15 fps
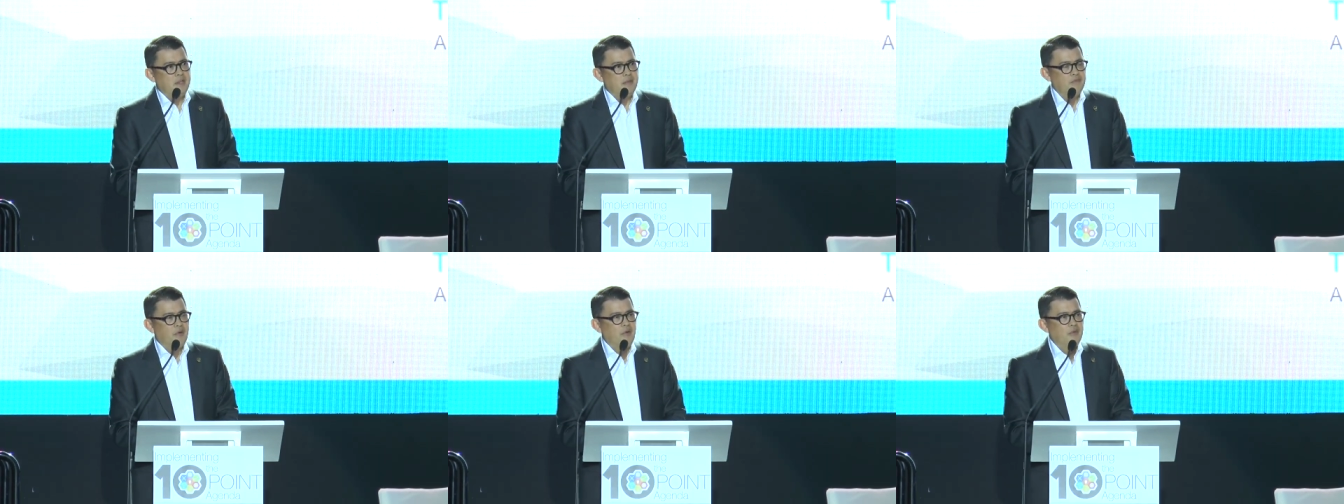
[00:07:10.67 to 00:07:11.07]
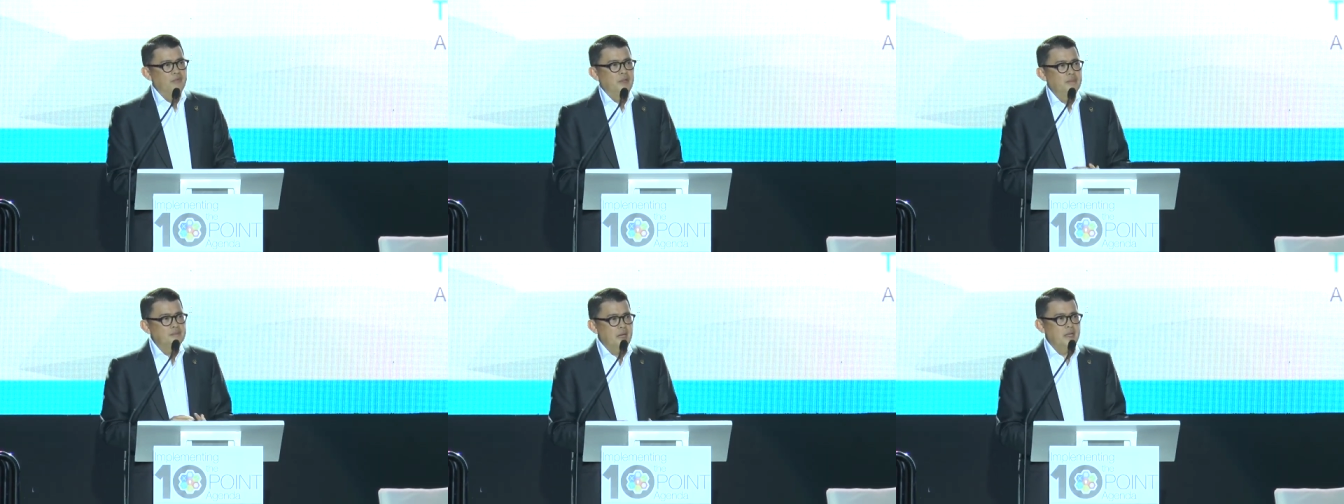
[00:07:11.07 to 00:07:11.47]

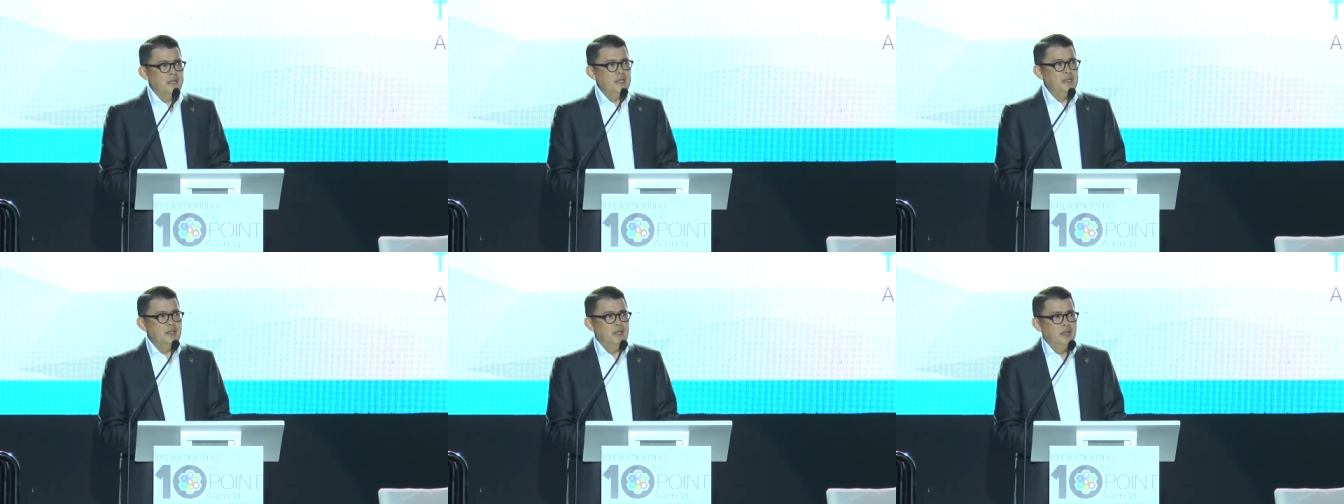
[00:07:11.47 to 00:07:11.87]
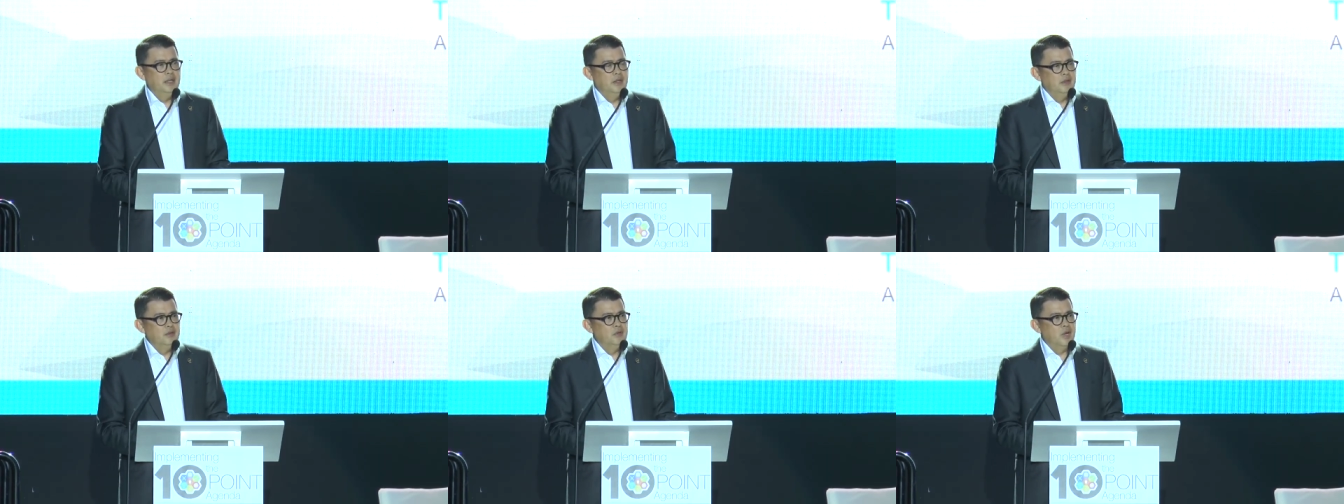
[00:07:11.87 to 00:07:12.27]
involved in money
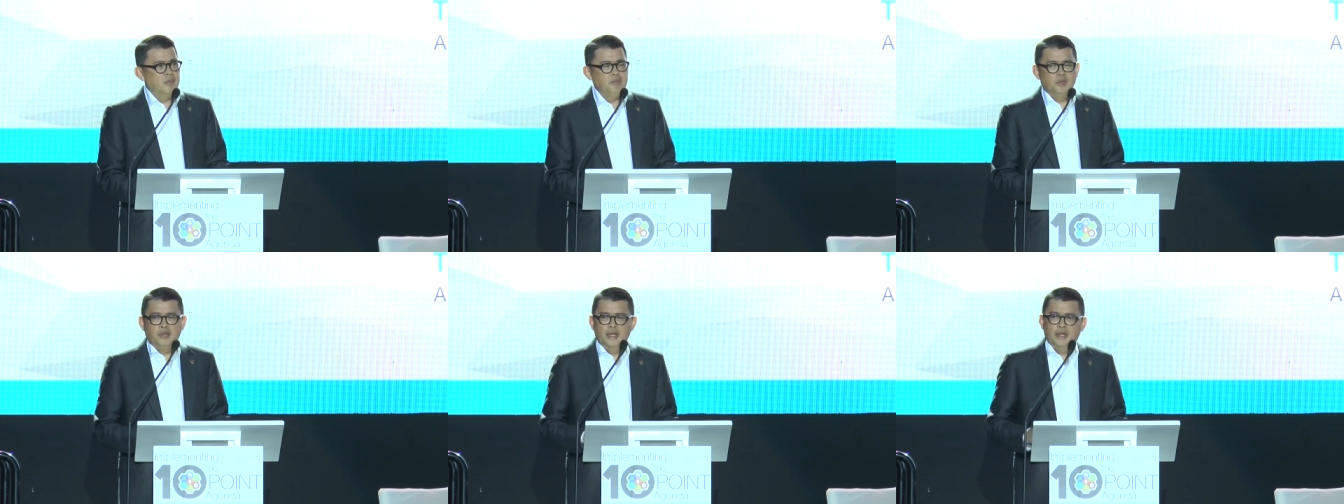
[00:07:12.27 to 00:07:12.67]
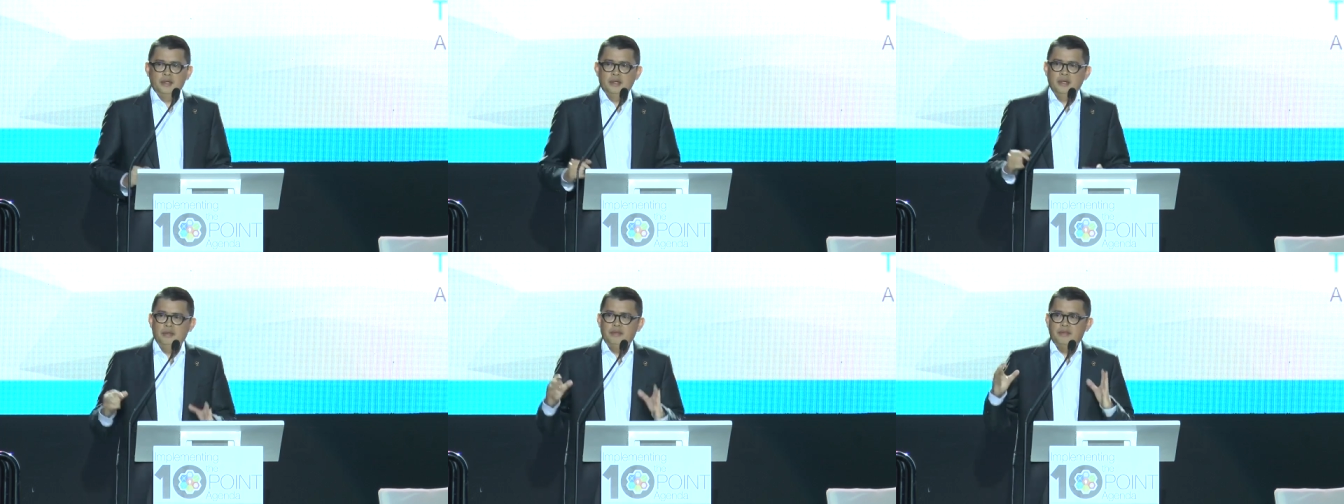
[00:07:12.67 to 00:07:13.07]
to come
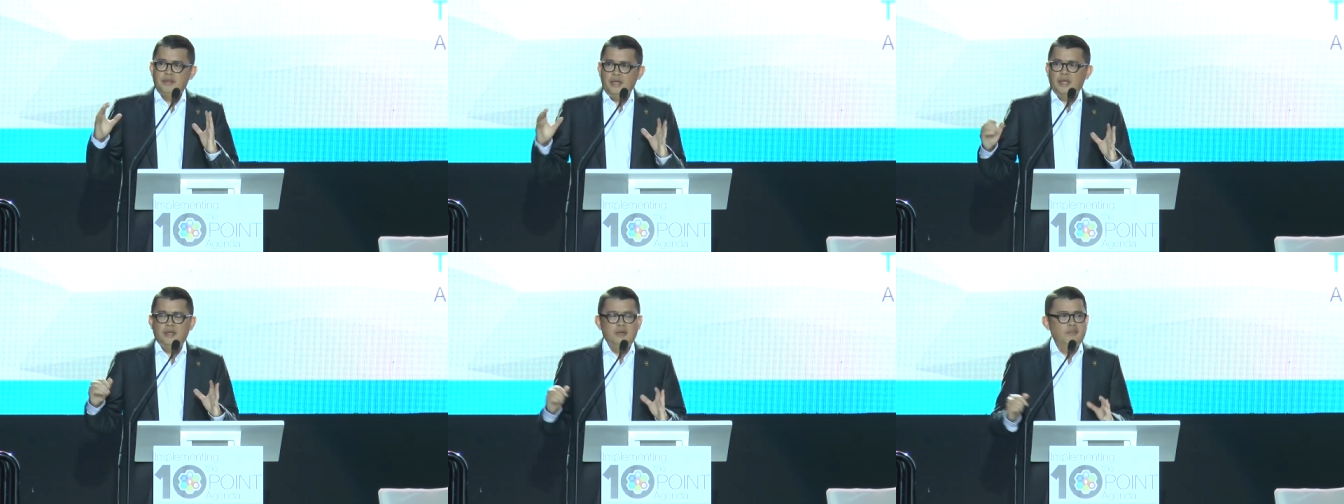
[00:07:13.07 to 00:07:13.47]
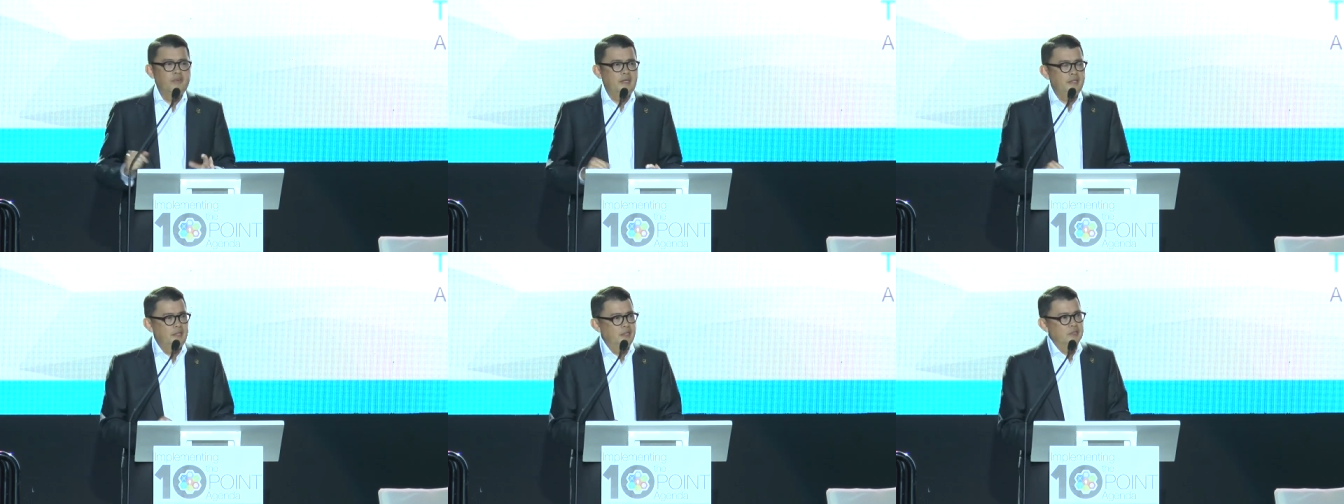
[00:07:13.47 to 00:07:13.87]
together and think
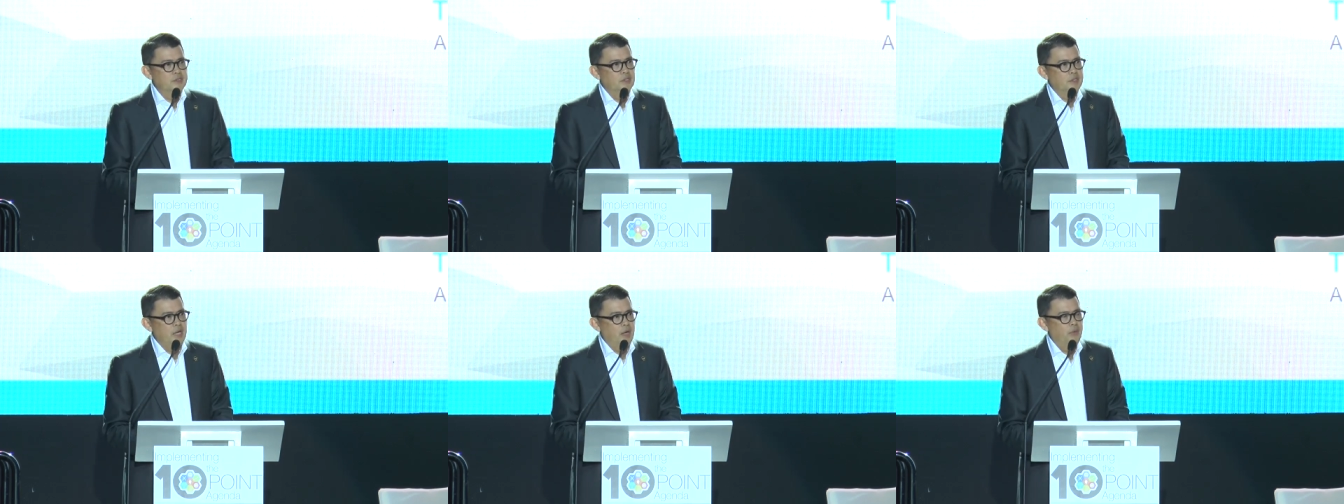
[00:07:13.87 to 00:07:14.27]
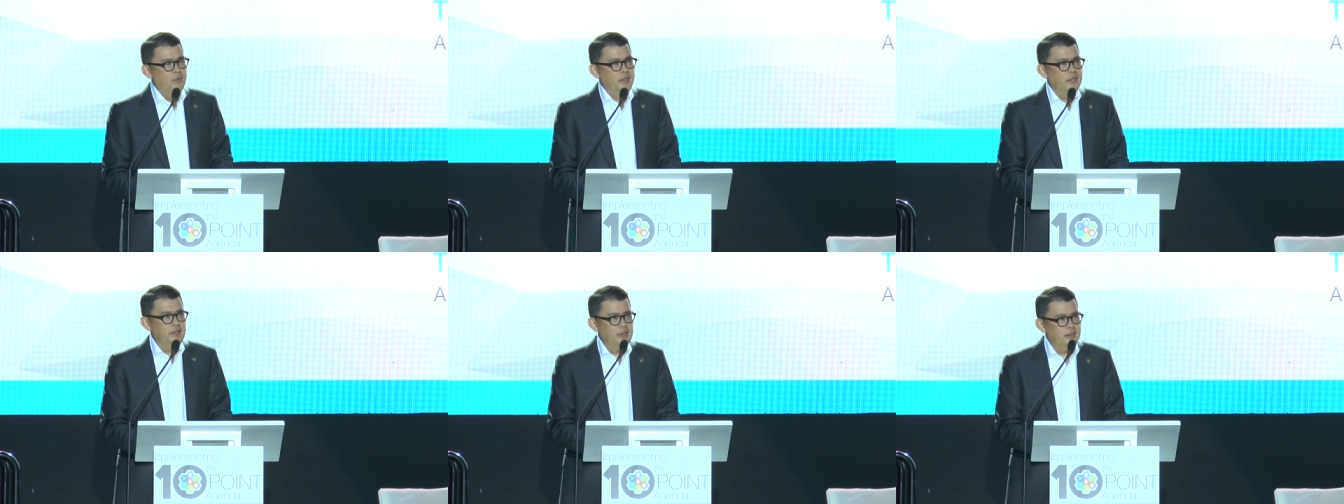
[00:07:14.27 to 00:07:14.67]
of ideas on
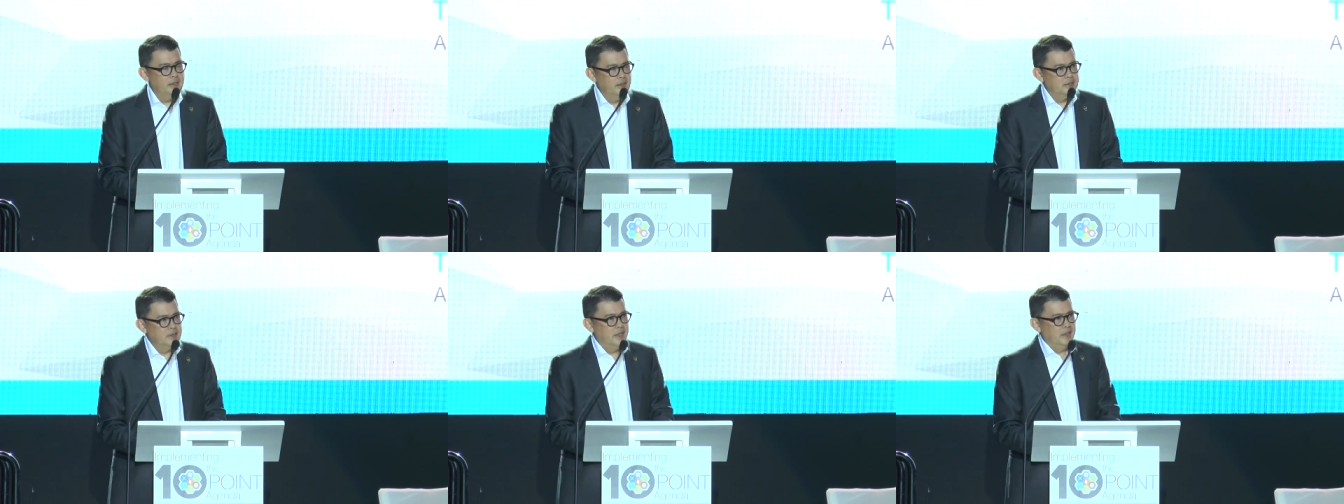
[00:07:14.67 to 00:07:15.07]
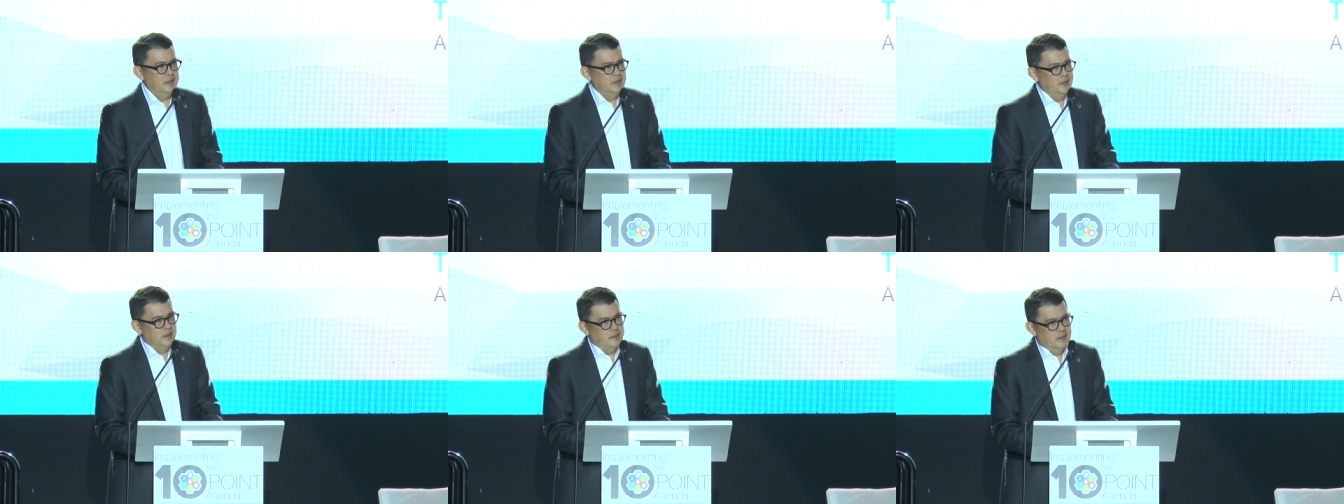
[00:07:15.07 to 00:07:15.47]
how we can increase
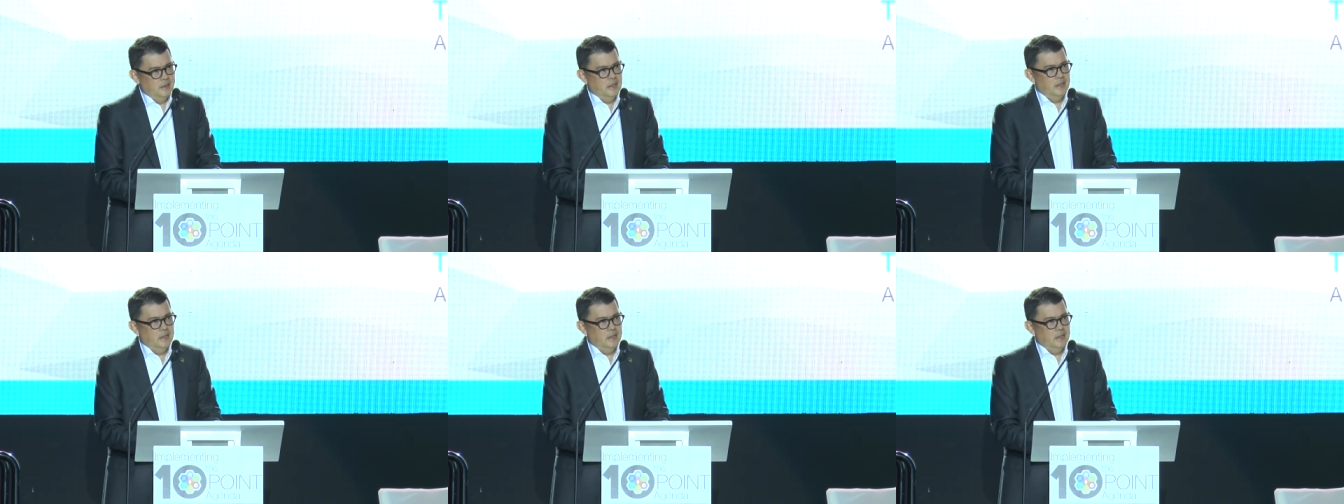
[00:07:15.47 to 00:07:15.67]
lending.